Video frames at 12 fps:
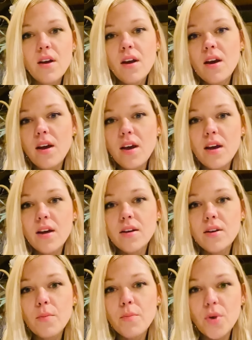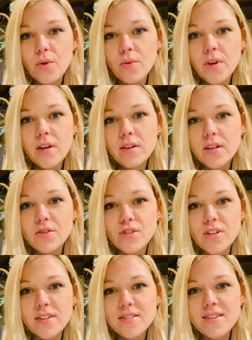and Moon
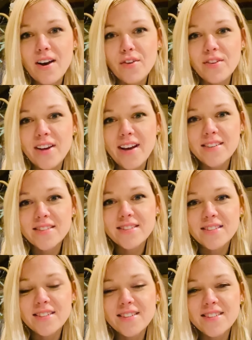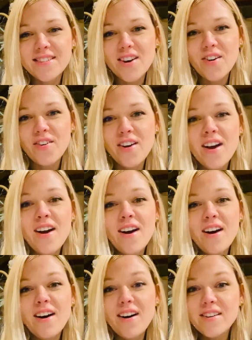conjunct South next. So
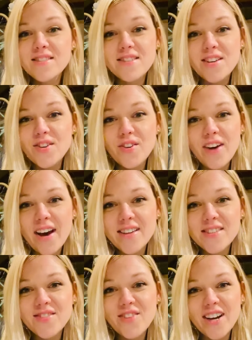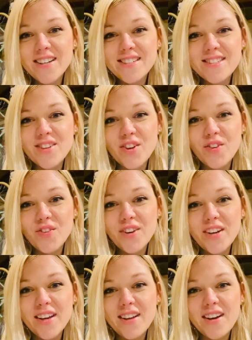I'll see you guys very
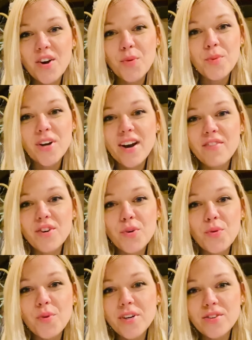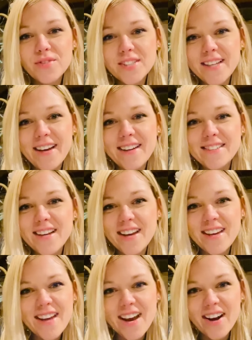soon, and I hope you're having a wonderful day. Take
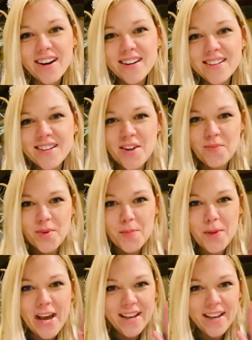care. Bye-bye.